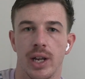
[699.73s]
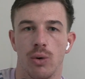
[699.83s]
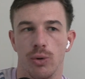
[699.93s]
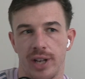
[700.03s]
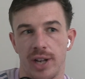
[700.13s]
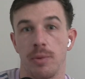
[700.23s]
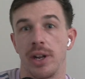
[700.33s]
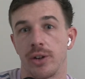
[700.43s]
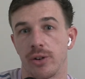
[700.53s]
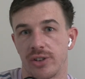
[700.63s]
or Tasman
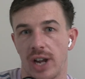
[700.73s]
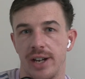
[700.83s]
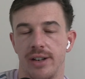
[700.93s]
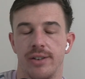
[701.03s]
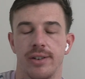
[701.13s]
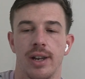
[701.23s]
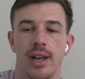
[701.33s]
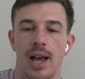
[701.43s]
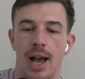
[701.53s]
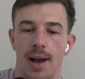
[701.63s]
and the Crusaders
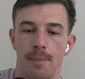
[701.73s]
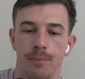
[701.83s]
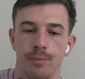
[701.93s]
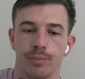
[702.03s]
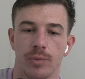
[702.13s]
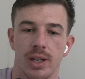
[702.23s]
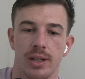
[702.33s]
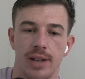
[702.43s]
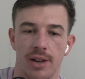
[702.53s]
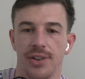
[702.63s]
down